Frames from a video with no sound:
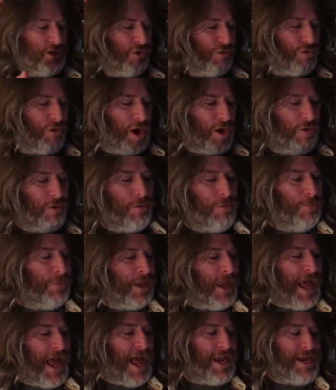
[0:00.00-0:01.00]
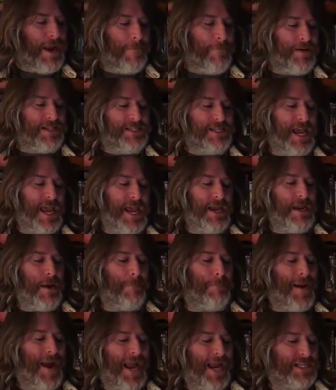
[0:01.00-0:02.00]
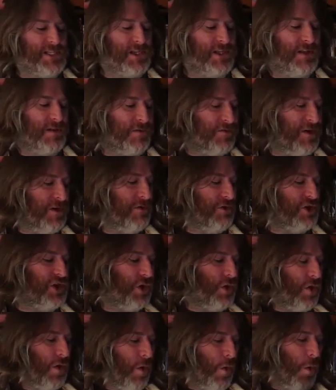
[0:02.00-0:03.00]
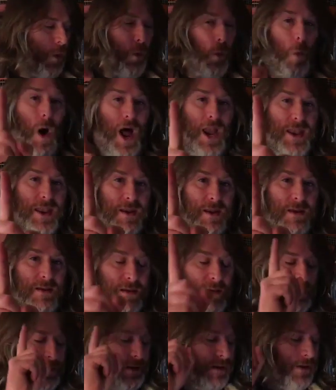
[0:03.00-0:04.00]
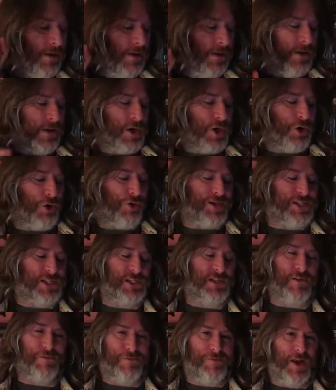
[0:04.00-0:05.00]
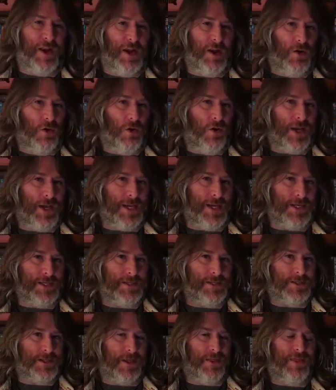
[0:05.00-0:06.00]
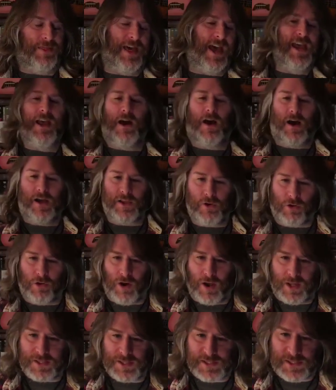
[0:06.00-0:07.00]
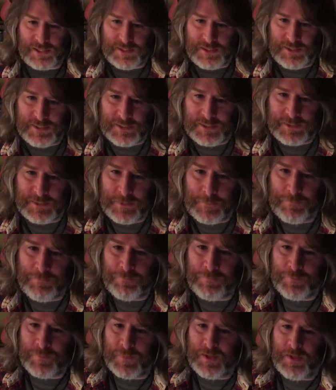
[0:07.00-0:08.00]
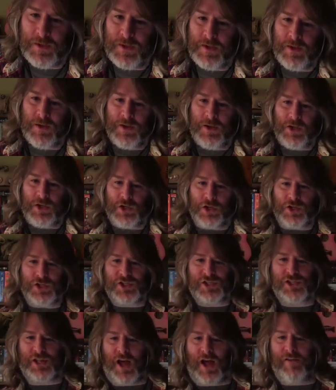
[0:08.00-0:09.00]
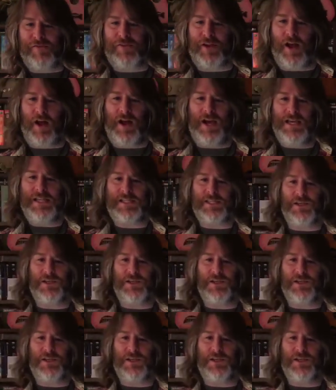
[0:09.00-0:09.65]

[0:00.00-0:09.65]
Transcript: Crowe. And number 10, Back to the Future 1, Christopher Lloyd. They are your answers. Good stuff, guys.